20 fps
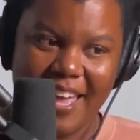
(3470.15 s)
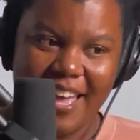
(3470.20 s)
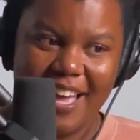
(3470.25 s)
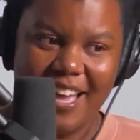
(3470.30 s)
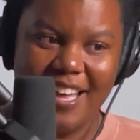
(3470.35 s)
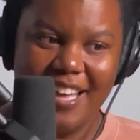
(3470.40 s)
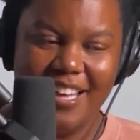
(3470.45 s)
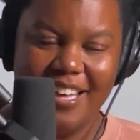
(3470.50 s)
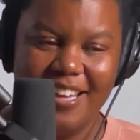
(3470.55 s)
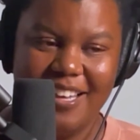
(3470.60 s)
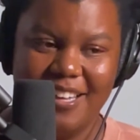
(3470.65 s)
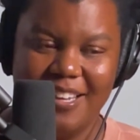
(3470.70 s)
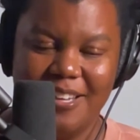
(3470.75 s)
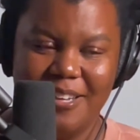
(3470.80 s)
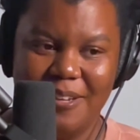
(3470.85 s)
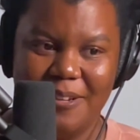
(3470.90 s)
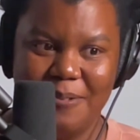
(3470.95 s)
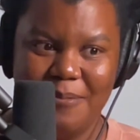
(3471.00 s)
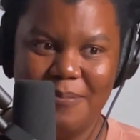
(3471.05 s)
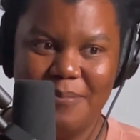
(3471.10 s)

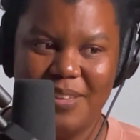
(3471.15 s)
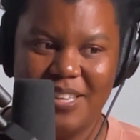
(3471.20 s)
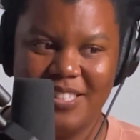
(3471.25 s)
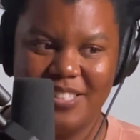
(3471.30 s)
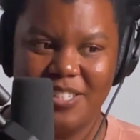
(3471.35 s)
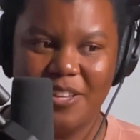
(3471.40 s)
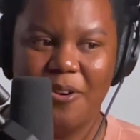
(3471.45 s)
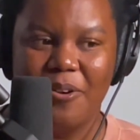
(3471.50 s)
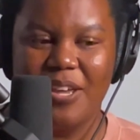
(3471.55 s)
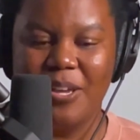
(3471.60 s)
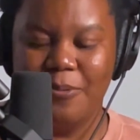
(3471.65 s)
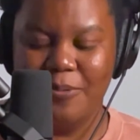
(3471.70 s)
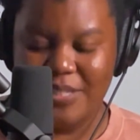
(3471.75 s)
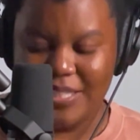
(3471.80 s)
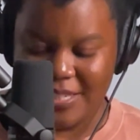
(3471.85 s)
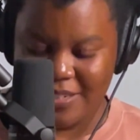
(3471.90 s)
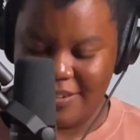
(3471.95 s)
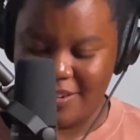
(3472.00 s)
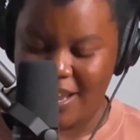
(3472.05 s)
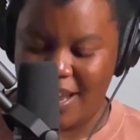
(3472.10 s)
And so it was a
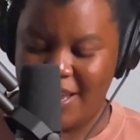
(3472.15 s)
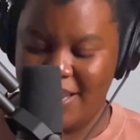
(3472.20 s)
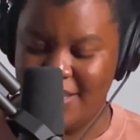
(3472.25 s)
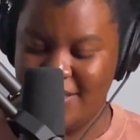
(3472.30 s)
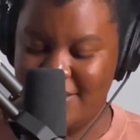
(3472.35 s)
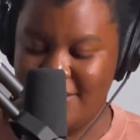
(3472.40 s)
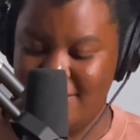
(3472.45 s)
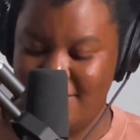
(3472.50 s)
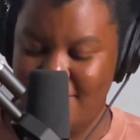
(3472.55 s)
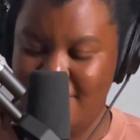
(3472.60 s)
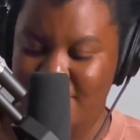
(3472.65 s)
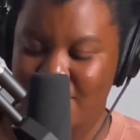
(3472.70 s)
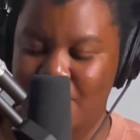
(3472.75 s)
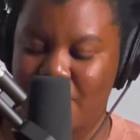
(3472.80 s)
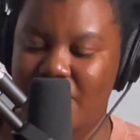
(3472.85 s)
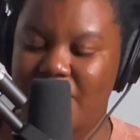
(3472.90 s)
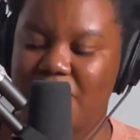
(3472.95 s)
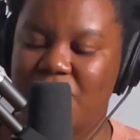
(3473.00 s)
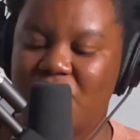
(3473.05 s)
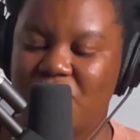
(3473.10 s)
nice sort
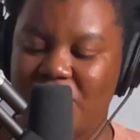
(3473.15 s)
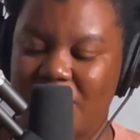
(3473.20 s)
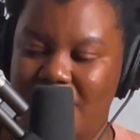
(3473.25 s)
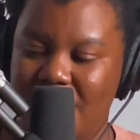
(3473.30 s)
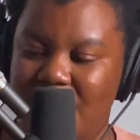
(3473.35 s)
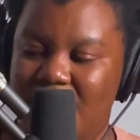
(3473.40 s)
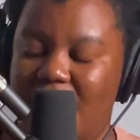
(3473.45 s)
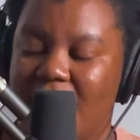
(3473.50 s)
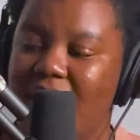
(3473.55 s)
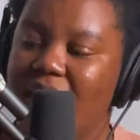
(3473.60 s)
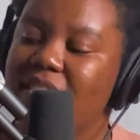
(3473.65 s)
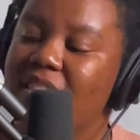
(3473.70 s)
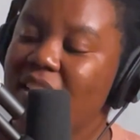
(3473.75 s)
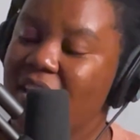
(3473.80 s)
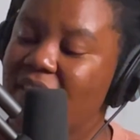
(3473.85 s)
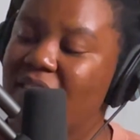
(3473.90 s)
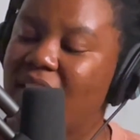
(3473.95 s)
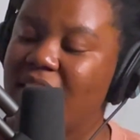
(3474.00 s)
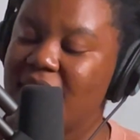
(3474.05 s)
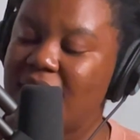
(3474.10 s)
of shift. And I think
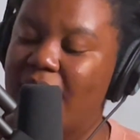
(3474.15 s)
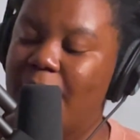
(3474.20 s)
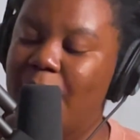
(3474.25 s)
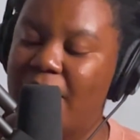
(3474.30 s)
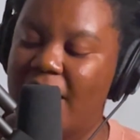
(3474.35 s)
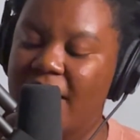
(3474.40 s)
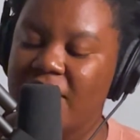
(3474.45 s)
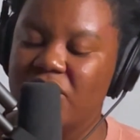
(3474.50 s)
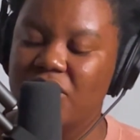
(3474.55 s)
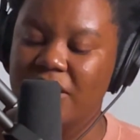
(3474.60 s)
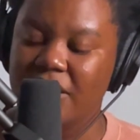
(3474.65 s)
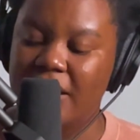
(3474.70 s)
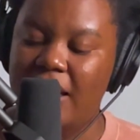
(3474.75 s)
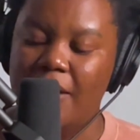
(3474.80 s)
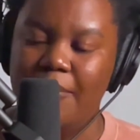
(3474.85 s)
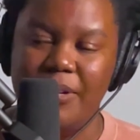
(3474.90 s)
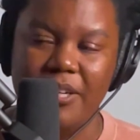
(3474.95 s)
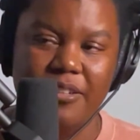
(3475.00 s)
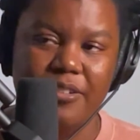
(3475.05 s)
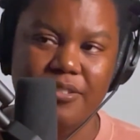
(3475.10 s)
in that time, it actually allowed
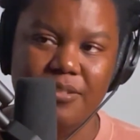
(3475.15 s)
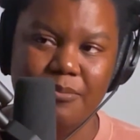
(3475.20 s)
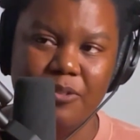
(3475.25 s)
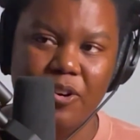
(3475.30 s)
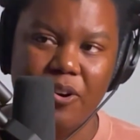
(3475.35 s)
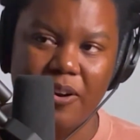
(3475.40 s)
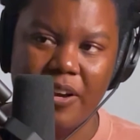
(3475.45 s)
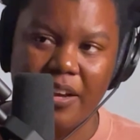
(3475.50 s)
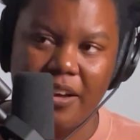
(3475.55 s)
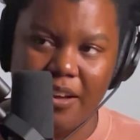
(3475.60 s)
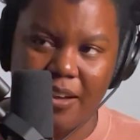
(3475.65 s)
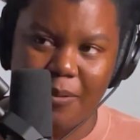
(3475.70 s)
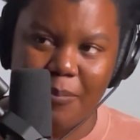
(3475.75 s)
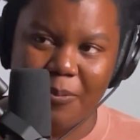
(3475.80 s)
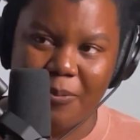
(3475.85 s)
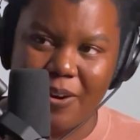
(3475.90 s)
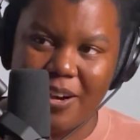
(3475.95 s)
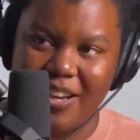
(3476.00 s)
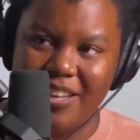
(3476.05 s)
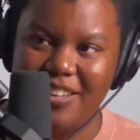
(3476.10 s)
me to do some growing up,
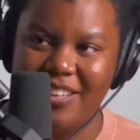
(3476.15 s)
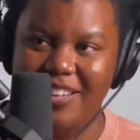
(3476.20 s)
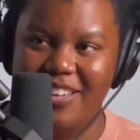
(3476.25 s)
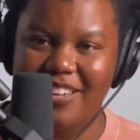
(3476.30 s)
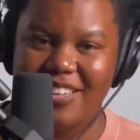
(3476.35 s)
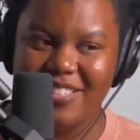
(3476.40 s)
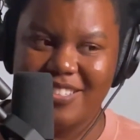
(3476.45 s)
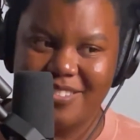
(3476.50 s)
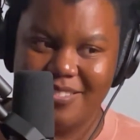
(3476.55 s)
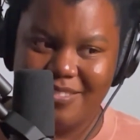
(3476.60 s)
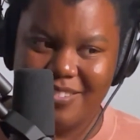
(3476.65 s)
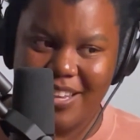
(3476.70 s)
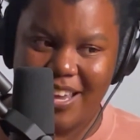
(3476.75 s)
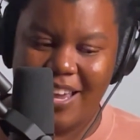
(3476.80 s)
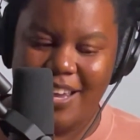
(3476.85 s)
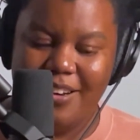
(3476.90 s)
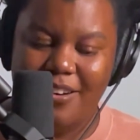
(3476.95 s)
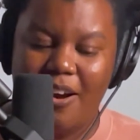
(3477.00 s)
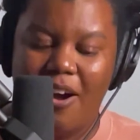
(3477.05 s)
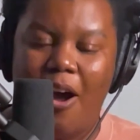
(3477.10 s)
right? Like, because
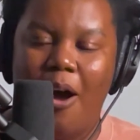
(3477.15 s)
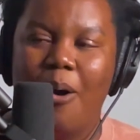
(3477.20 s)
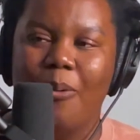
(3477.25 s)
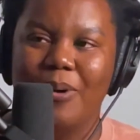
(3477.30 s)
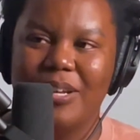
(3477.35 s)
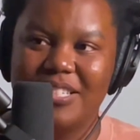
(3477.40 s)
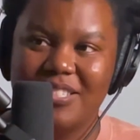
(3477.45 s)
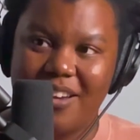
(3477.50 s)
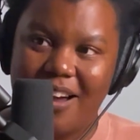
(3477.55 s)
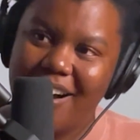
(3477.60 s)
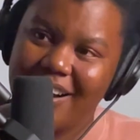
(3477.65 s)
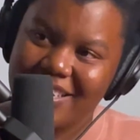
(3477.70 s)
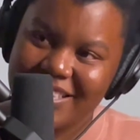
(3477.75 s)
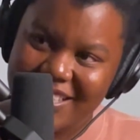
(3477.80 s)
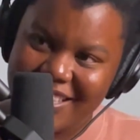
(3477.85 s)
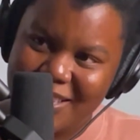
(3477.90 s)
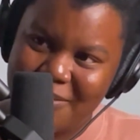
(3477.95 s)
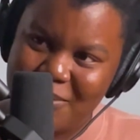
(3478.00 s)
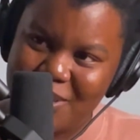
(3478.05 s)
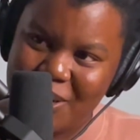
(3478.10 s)
I'd always talked to
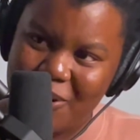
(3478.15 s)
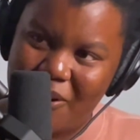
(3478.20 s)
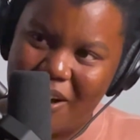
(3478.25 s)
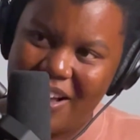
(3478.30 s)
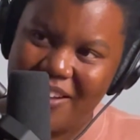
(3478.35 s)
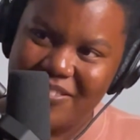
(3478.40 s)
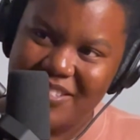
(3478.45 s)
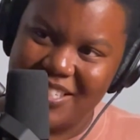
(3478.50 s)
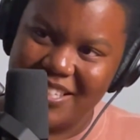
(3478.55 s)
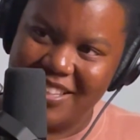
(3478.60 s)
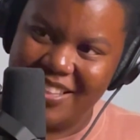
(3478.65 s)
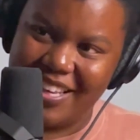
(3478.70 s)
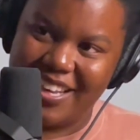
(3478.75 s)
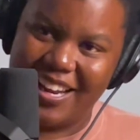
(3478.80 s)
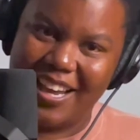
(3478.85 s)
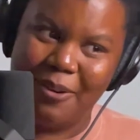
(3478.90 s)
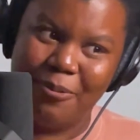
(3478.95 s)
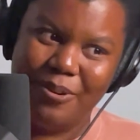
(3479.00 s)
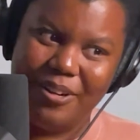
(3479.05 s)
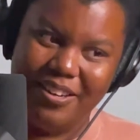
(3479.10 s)
them so often that
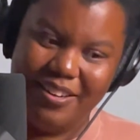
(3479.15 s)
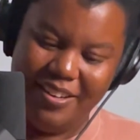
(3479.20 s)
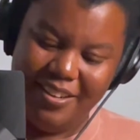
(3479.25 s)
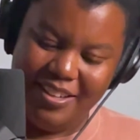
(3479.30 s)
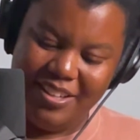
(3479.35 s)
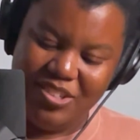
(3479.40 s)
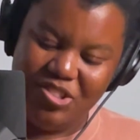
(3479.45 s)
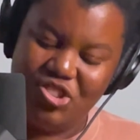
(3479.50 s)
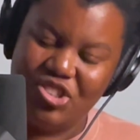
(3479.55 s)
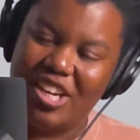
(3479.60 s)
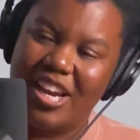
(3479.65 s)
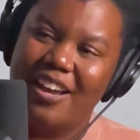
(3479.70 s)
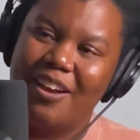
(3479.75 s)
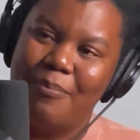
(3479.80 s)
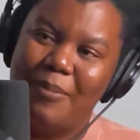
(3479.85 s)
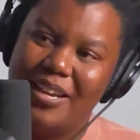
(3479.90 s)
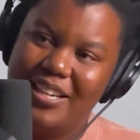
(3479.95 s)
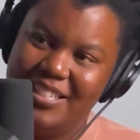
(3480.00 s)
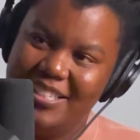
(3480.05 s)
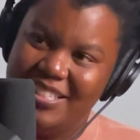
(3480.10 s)
I would check
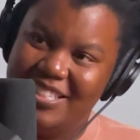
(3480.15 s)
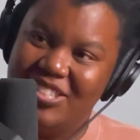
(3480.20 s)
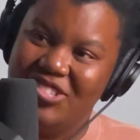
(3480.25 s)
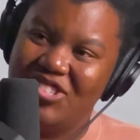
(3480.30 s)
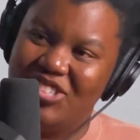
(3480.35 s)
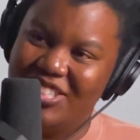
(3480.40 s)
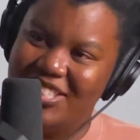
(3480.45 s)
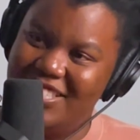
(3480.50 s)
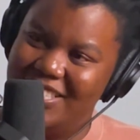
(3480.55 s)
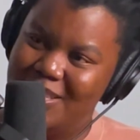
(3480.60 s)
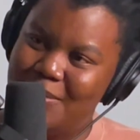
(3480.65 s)
my decisions